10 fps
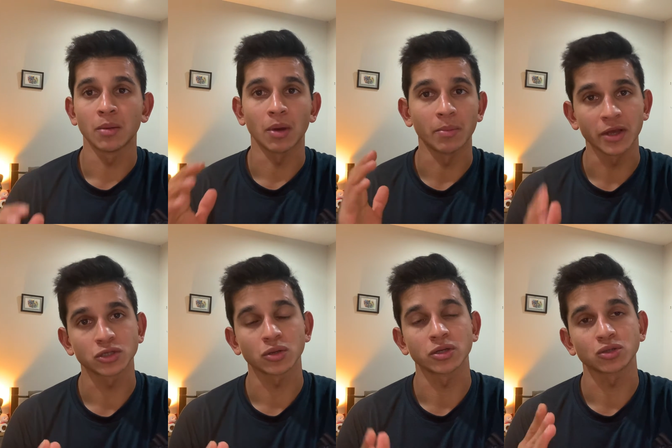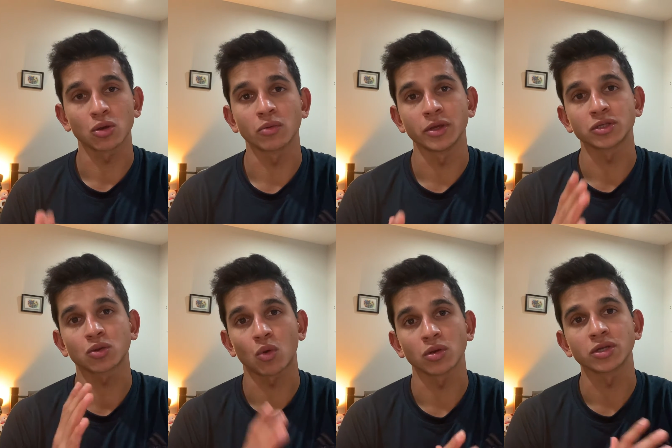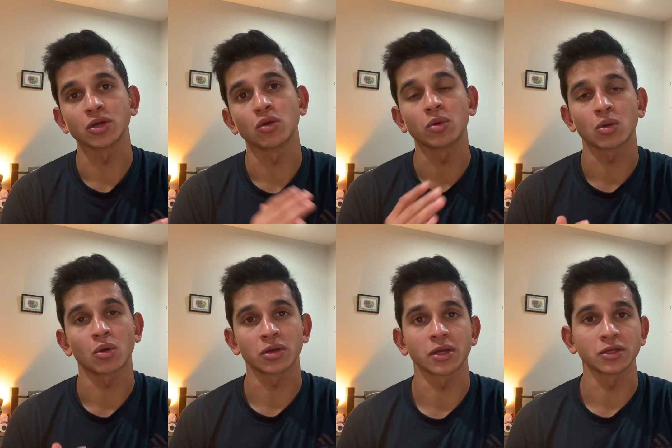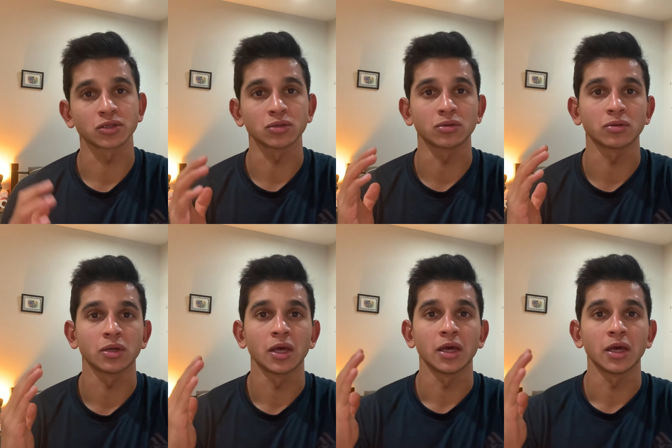but make sure it's always quality over quantity. So